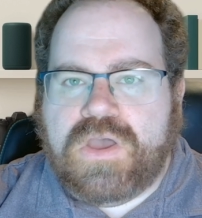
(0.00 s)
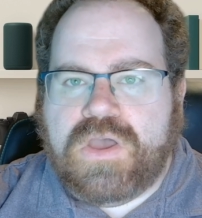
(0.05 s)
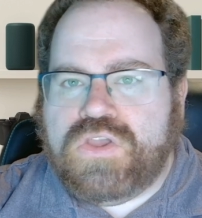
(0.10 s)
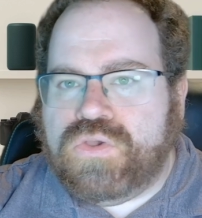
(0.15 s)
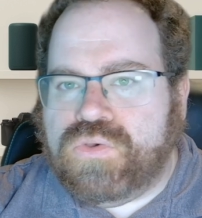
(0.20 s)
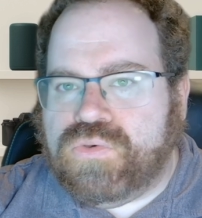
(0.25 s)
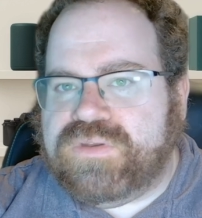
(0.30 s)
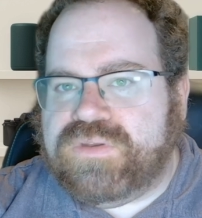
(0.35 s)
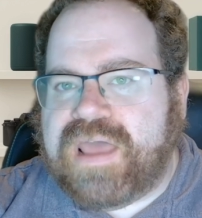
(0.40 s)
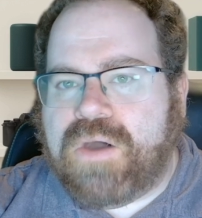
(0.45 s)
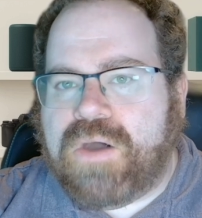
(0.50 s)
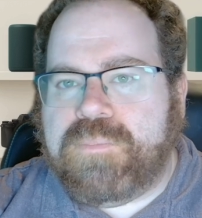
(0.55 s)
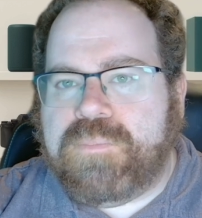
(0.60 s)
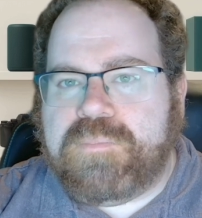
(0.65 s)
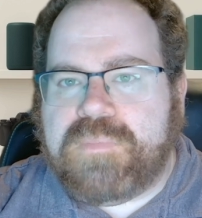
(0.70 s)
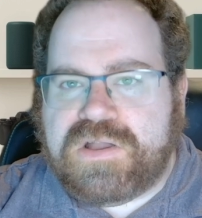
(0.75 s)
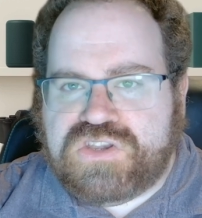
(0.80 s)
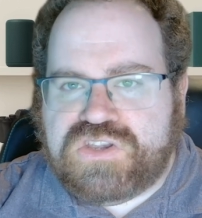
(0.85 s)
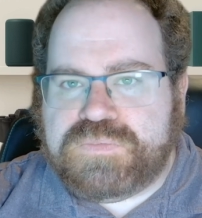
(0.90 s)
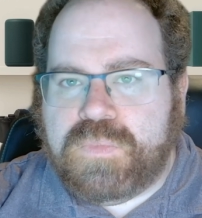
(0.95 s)
You're now
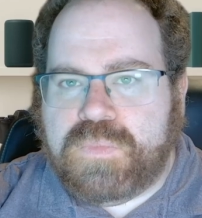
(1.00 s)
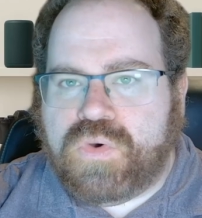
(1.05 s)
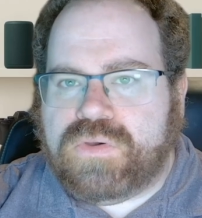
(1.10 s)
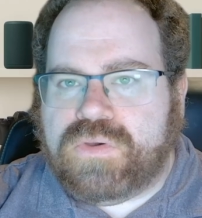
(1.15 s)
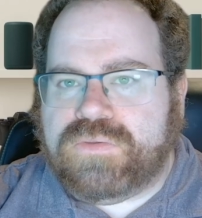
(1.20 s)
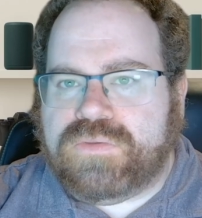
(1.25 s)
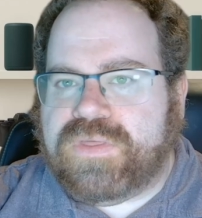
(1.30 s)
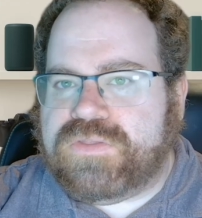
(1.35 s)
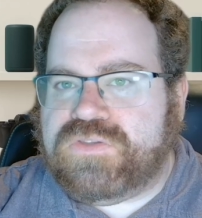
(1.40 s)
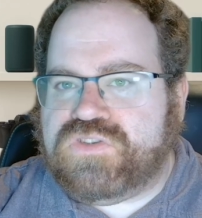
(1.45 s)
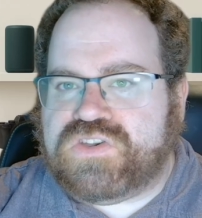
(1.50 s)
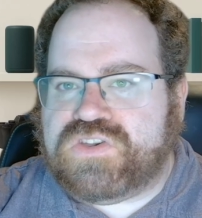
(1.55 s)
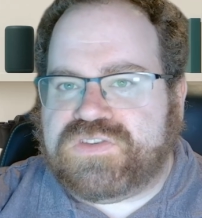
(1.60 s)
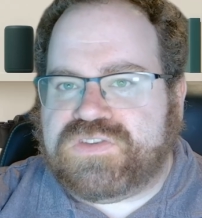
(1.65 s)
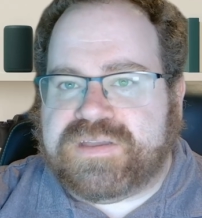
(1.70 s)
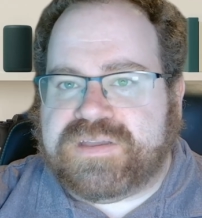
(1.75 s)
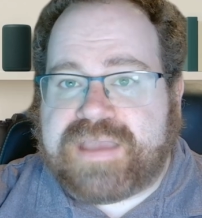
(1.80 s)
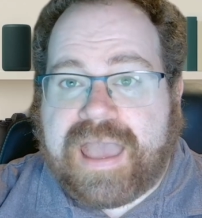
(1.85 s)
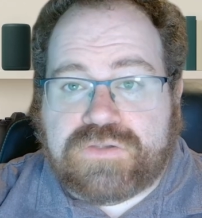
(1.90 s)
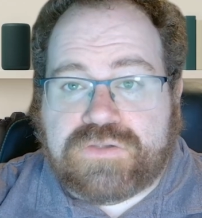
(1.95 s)
much more than just
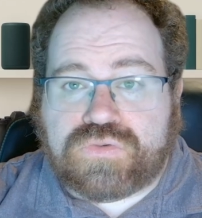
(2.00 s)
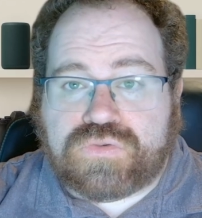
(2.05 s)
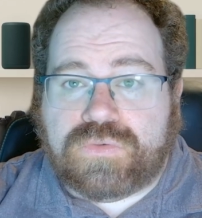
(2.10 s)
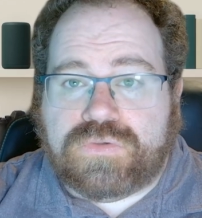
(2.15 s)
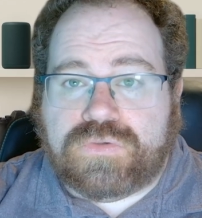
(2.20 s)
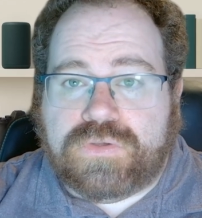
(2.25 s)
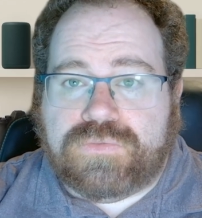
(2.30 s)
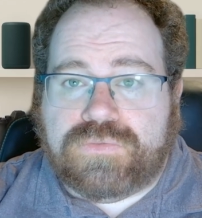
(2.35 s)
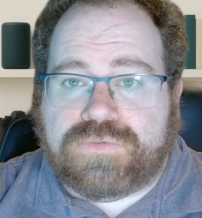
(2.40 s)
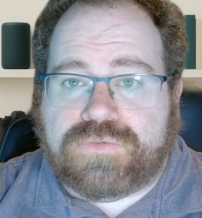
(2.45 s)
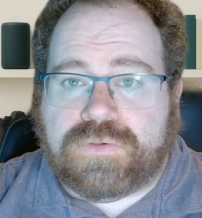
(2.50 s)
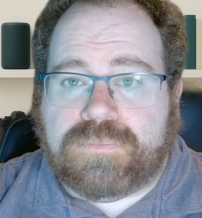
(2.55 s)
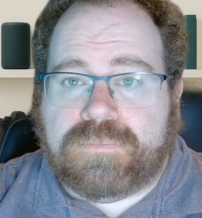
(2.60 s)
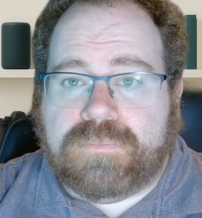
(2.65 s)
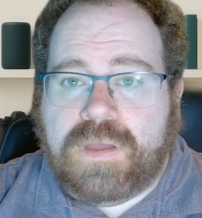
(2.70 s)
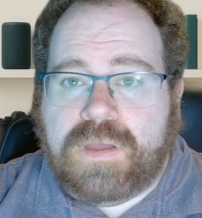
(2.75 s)
a casual user.